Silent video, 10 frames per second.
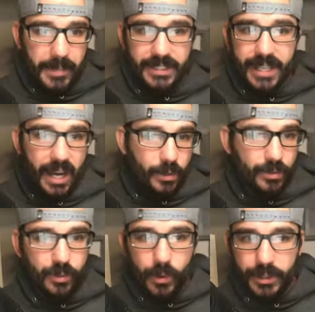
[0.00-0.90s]
missed
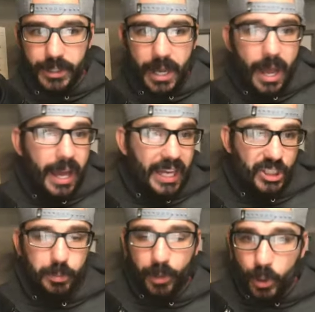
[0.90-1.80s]
tackles forced.
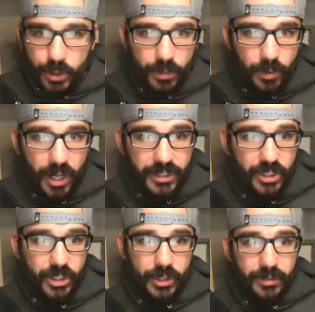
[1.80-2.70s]
Explosive runs
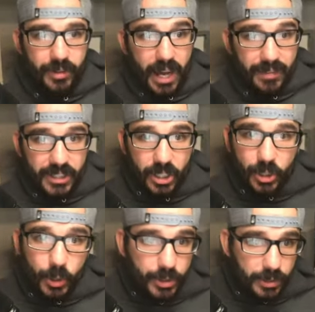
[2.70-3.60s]
is thirty-five. His
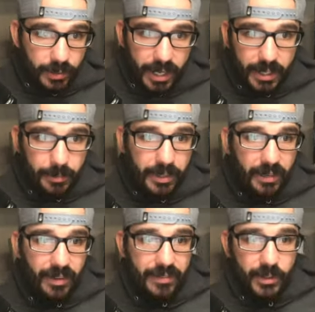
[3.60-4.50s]
elusive rating in P
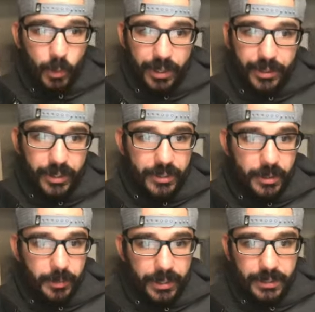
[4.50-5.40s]
F F is one
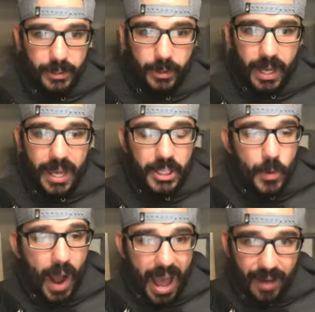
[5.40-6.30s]
thirty-two point two.
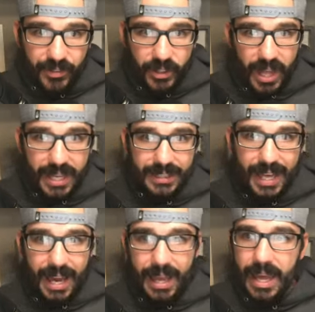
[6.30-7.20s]
You have to like
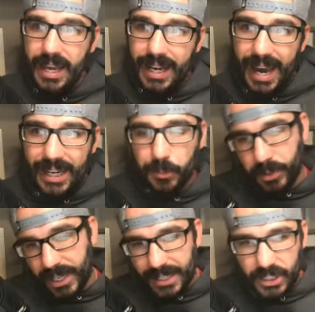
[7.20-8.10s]
that. Kind of
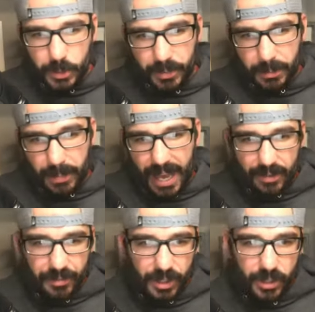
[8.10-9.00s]
played in a split
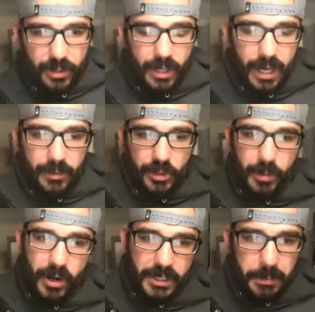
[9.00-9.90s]
backfield uh, with
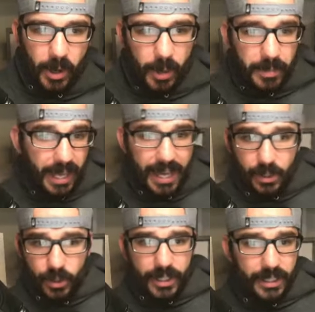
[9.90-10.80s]
Jabari Small, but hey,
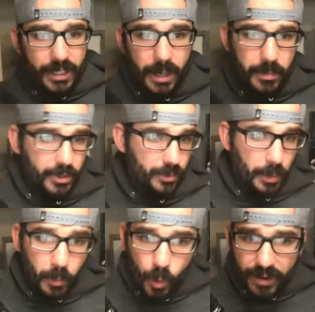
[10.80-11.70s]
look at the numbers.
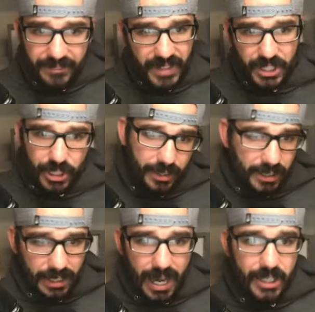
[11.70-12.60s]
More efficient
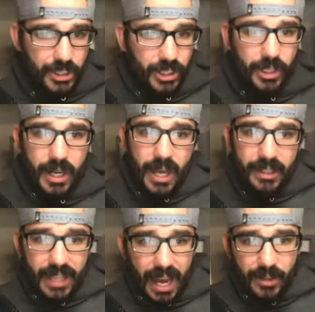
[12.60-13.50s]
this last year.
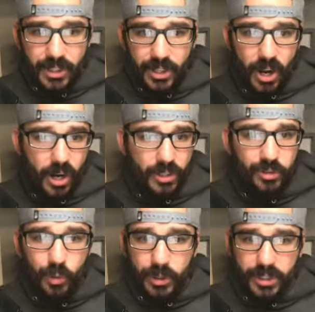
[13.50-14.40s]
one thousand yards,
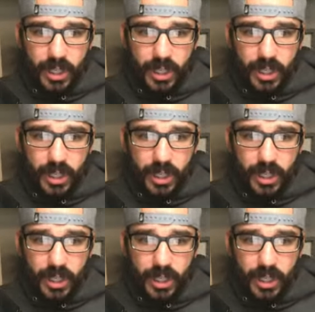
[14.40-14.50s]
four